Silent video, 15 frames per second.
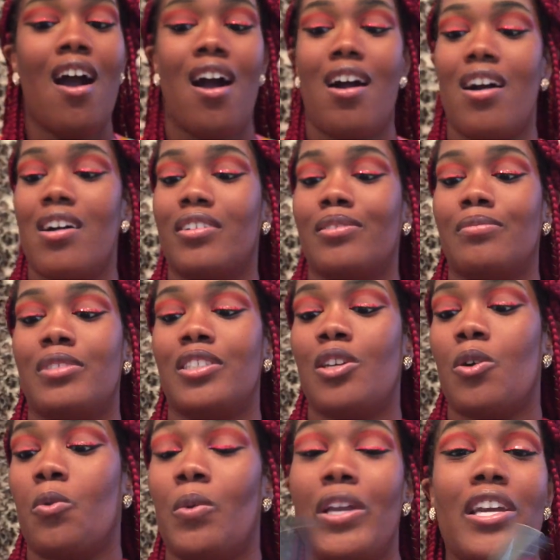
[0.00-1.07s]
Um,
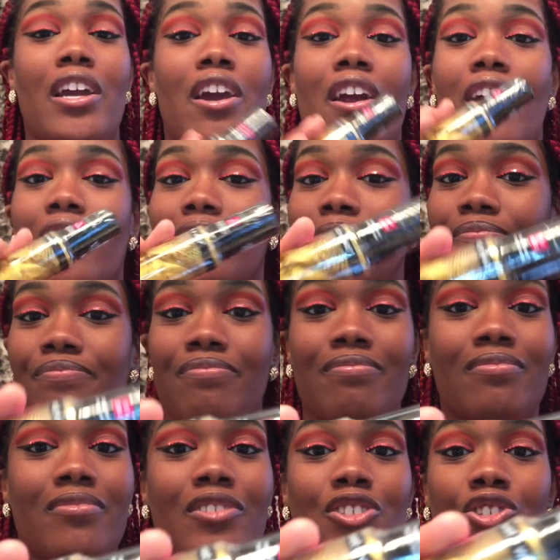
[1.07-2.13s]
so we are
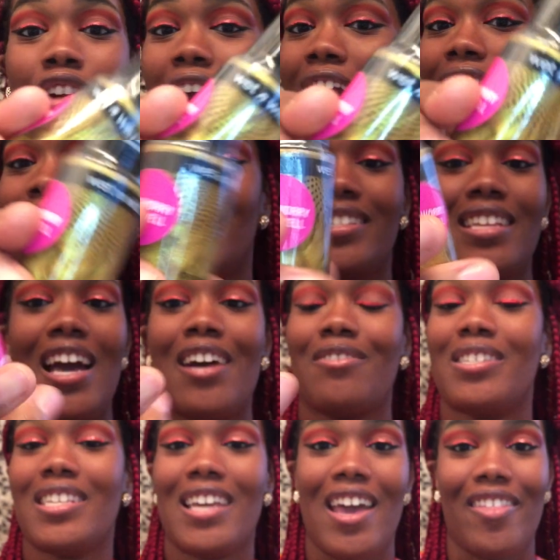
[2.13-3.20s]
trying this out
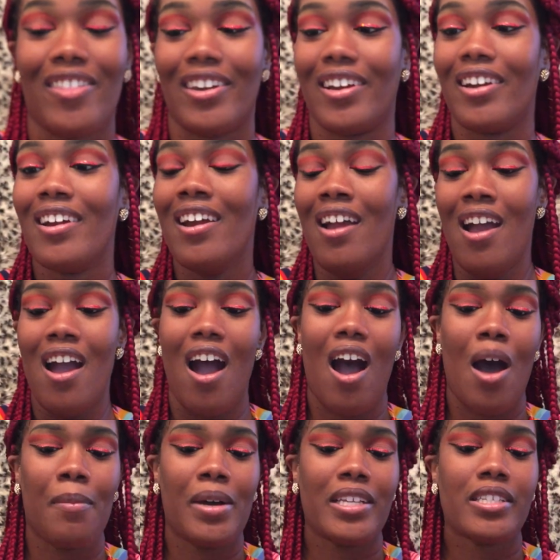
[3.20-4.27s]
together.
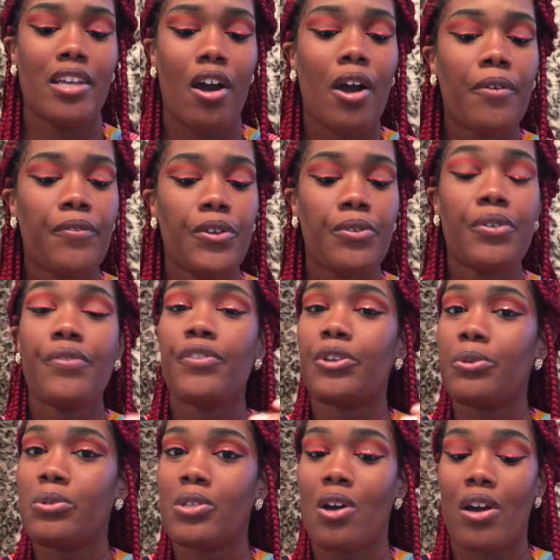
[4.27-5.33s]
Um, I saw a few
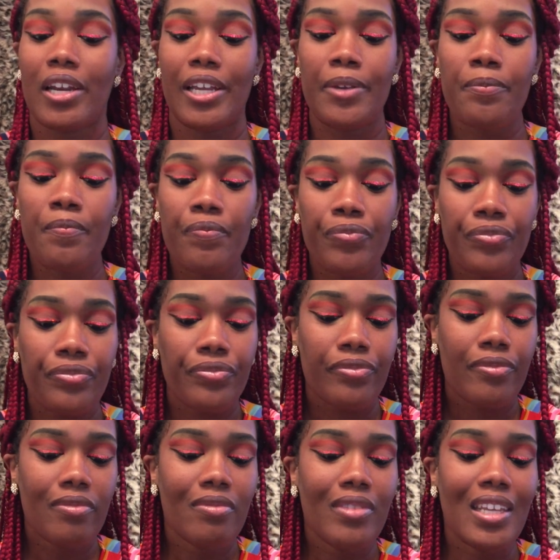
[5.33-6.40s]
reviews on it
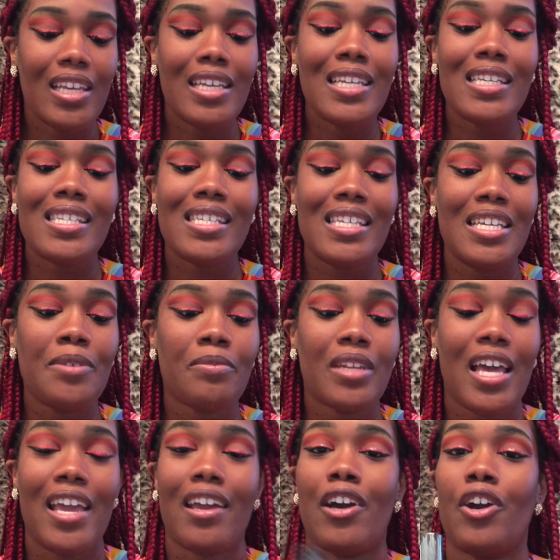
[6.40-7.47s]
and it seemed
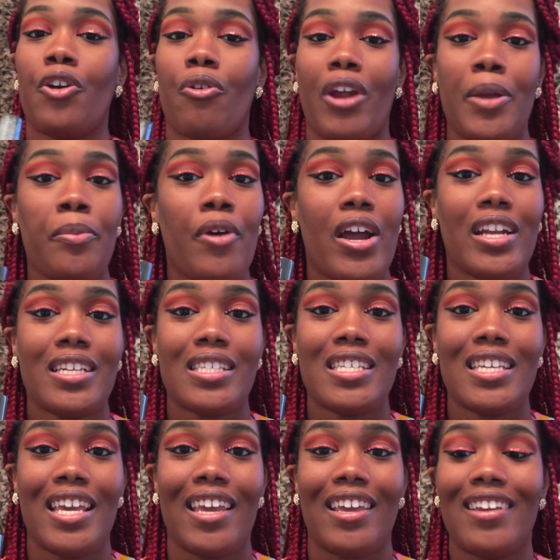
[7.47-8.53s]
like a great product to
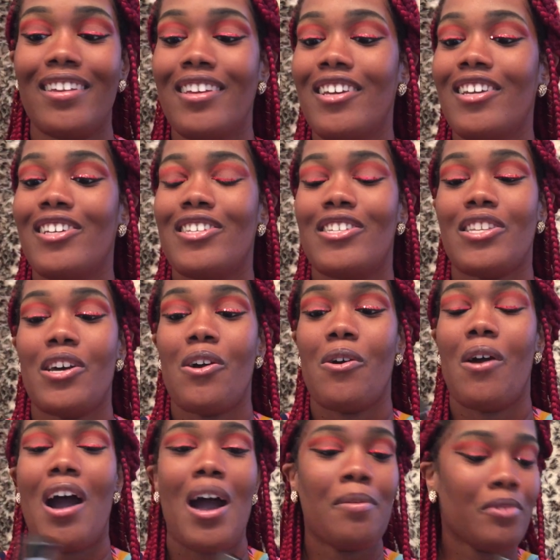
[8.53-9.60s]
get.
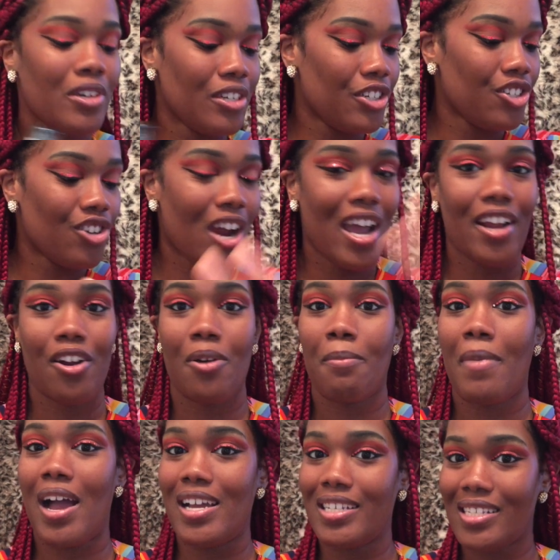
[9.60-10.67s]
So I'm gonna try it on
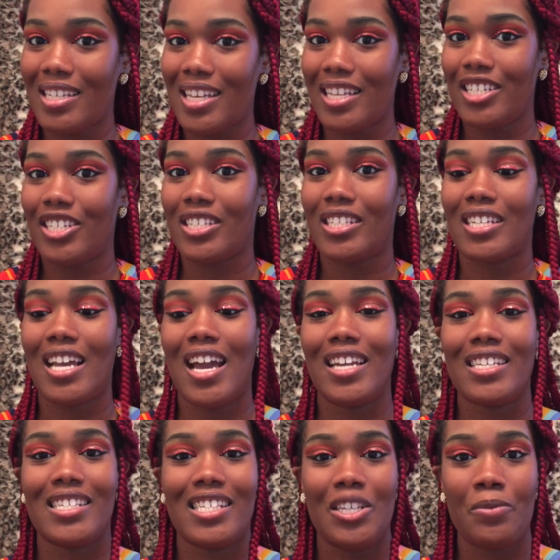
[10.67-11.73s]
my skin just to kind
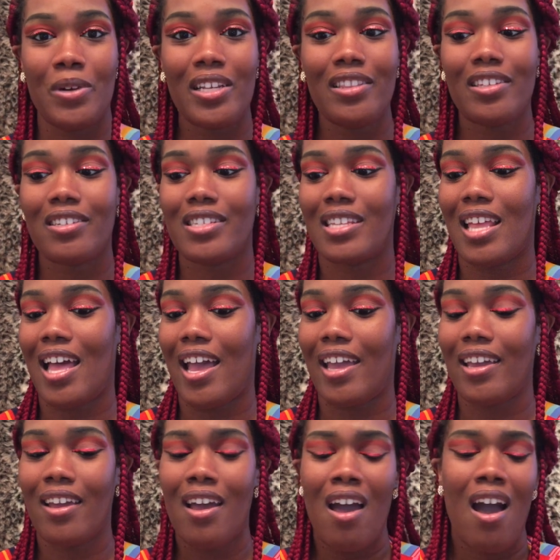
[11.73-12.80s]
of see what it looks
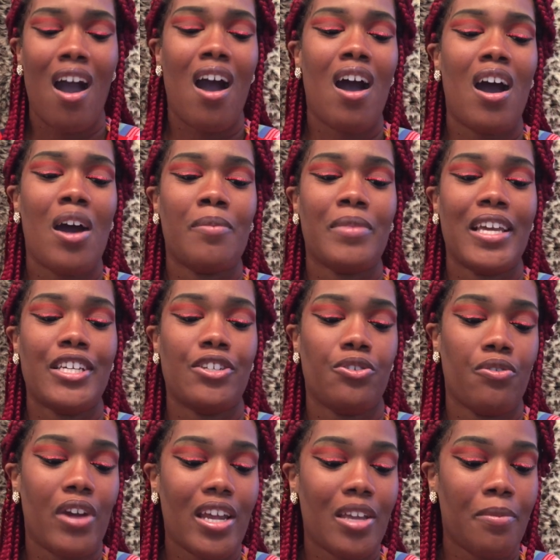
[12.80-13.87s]
like. Um, they
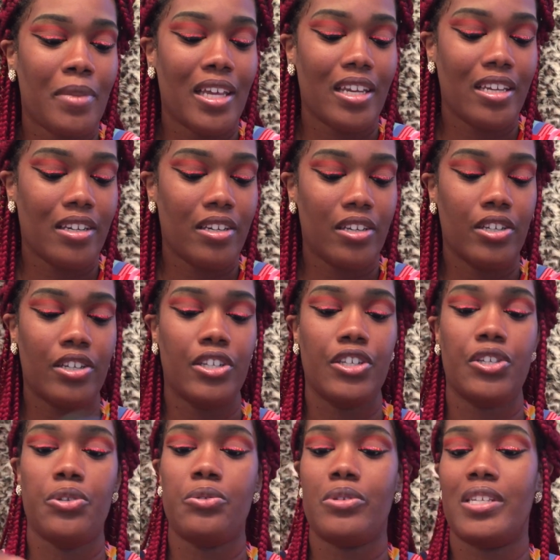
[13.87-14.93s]
do recommend
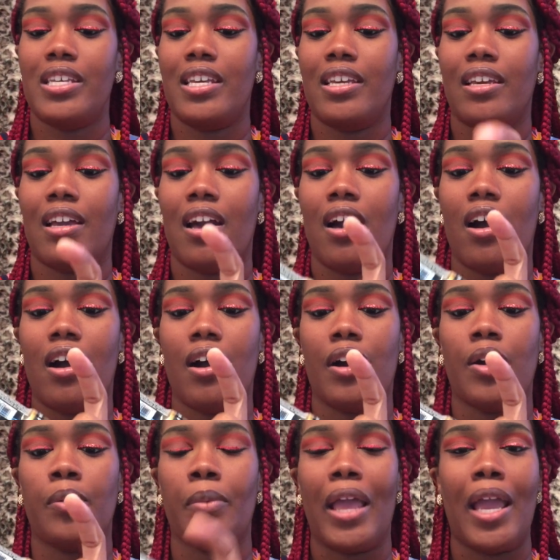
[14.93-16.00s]
using
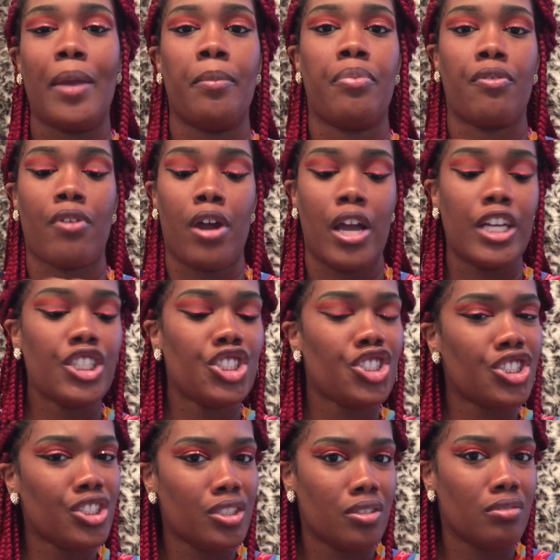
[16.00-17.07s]
um, a
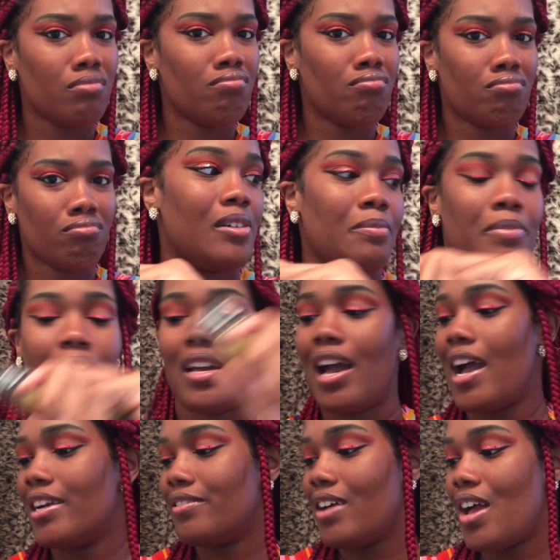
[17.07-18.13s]
brush, um, but
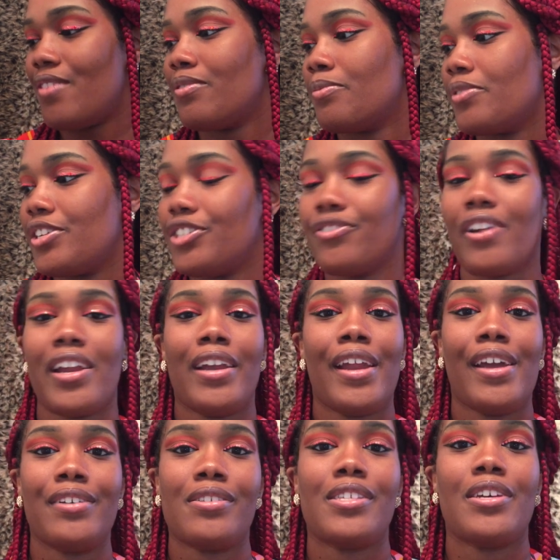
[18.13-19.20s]
I don't have a brush right
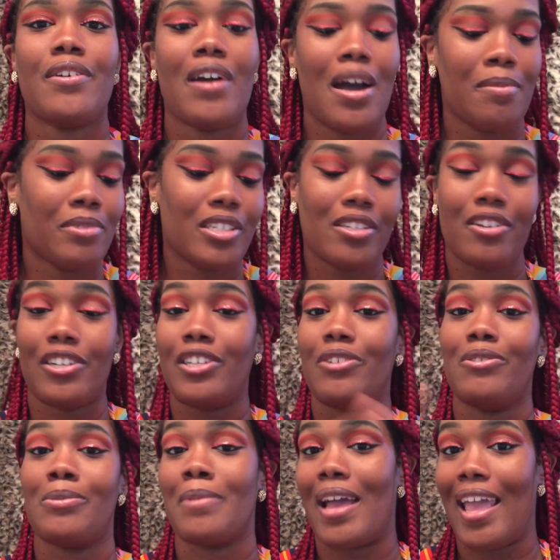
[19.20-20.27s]
now, so I'm just gonna
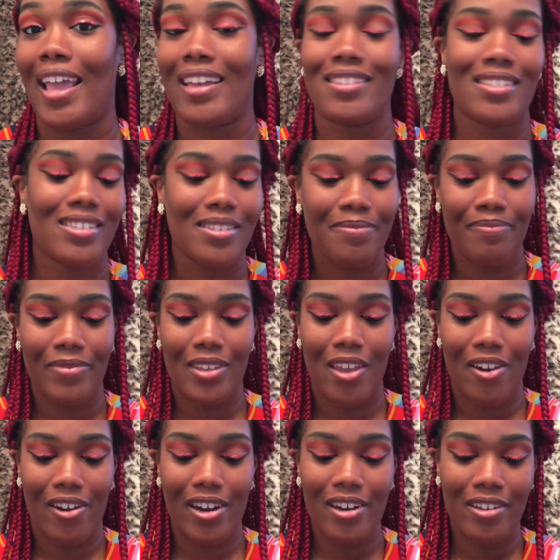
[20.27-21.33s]
use my hands.
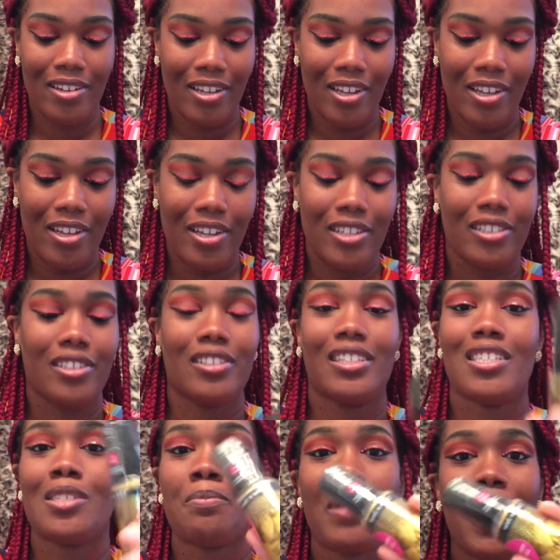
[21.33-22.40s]
All right, so
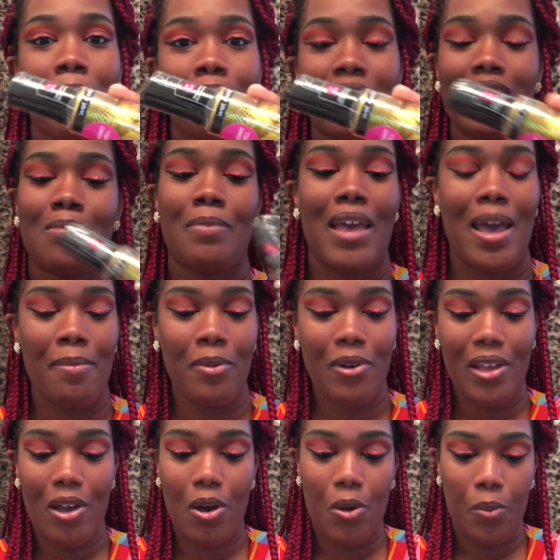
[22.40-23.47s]
let's pop this bad
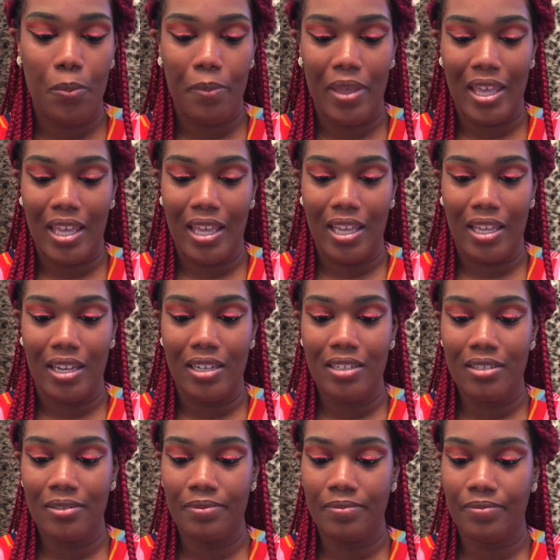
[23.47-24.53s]
boy
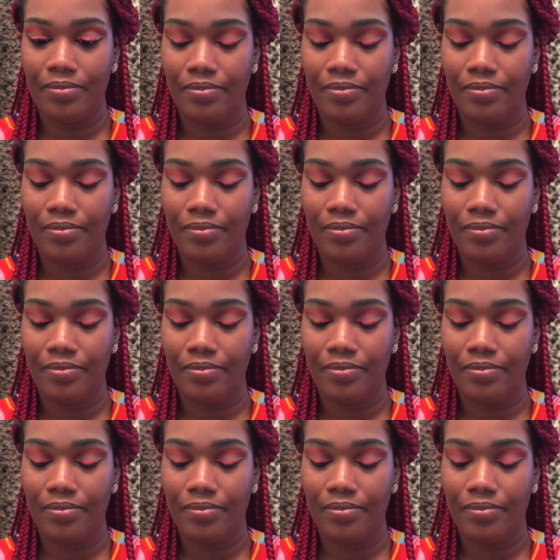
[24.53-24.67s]
open.